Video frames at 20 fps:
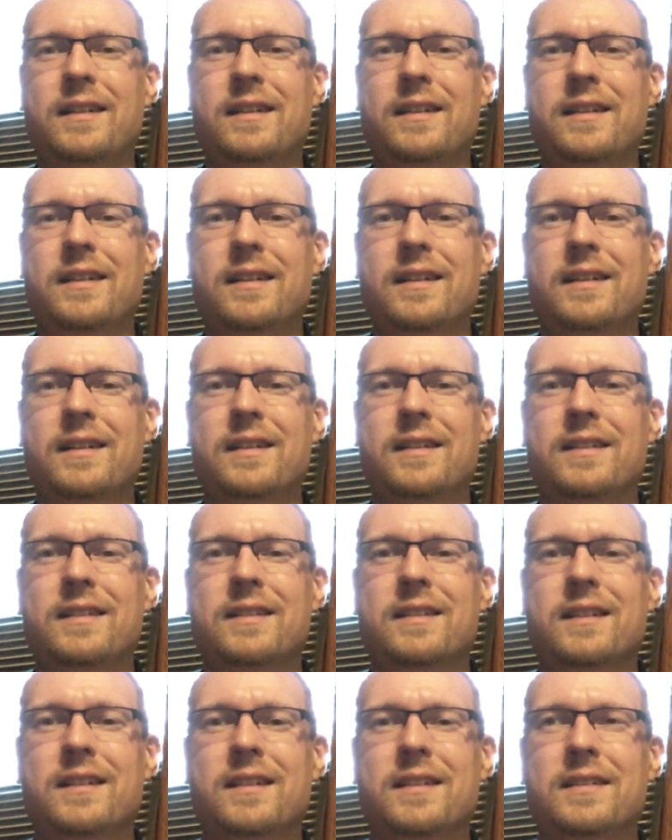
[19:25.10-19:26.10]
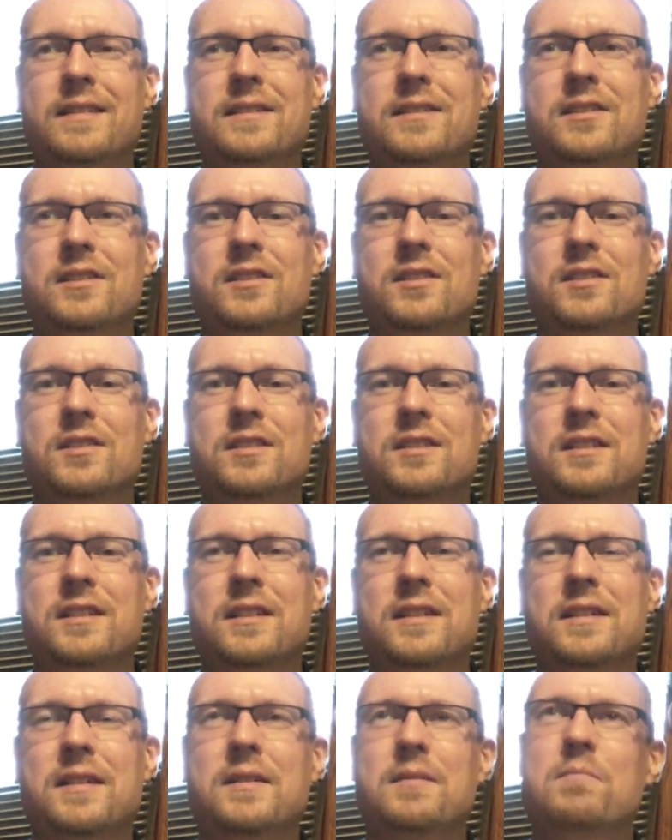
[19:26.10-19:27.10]
And I just,
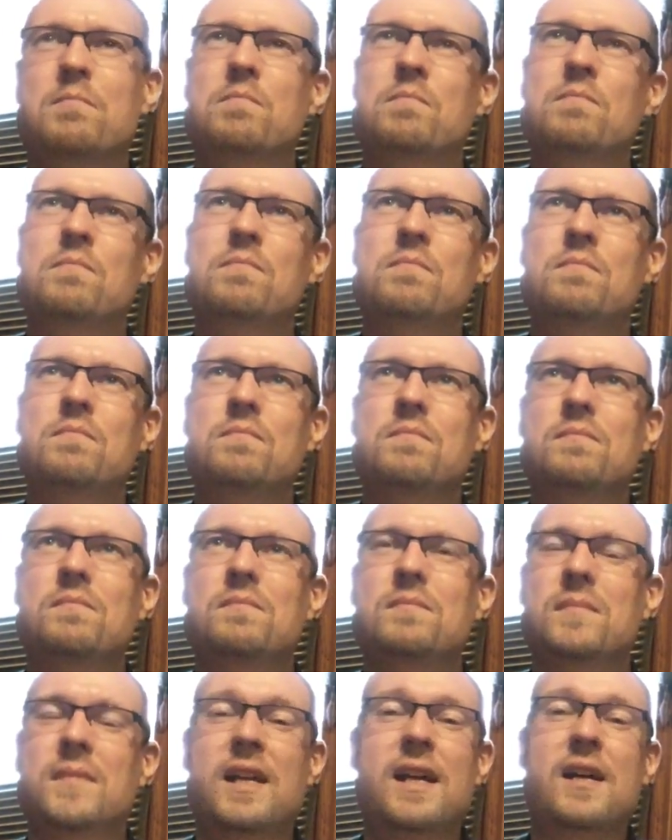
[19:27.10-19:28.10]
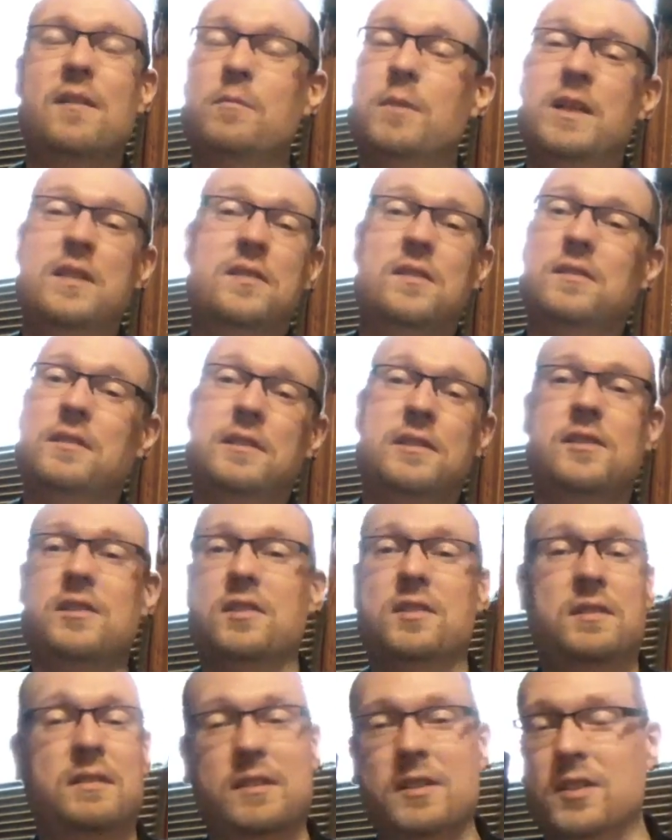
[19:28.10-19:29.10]
basically
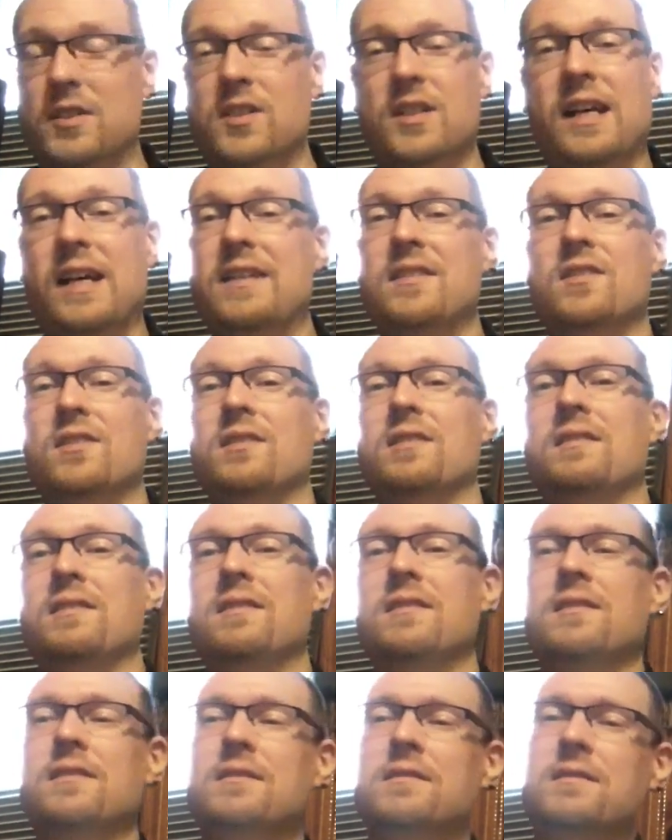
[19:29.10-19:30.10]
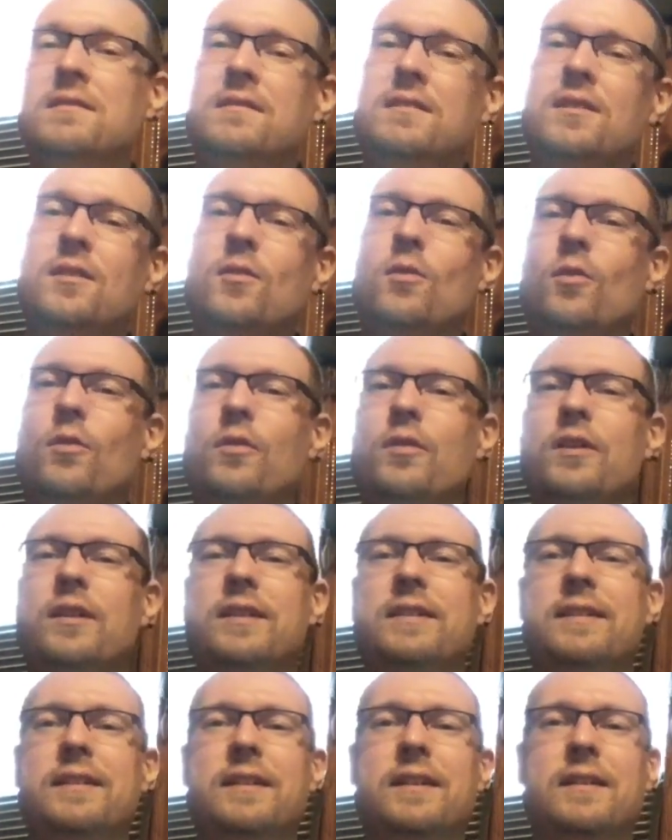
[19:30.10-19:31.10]
just ties the whole
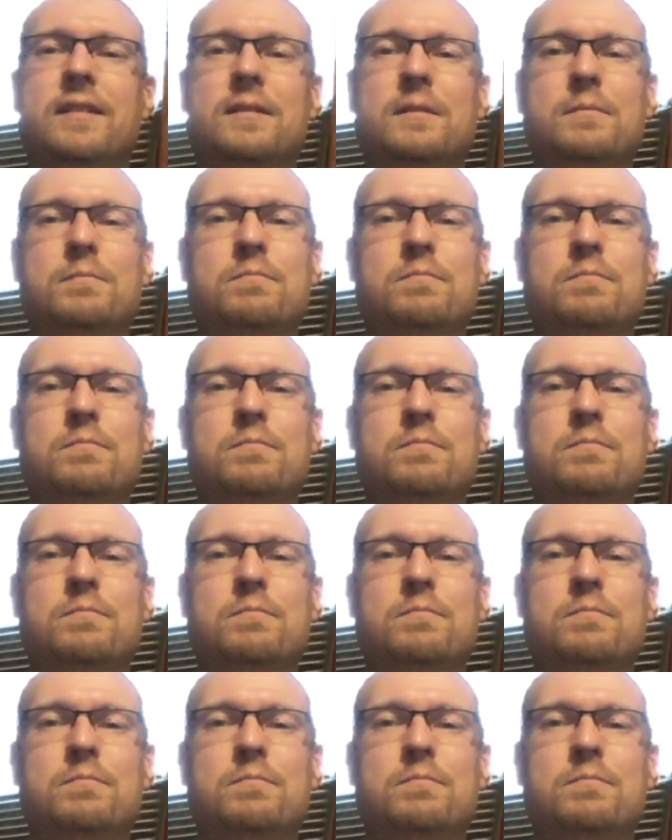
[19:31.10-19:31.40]
thing together.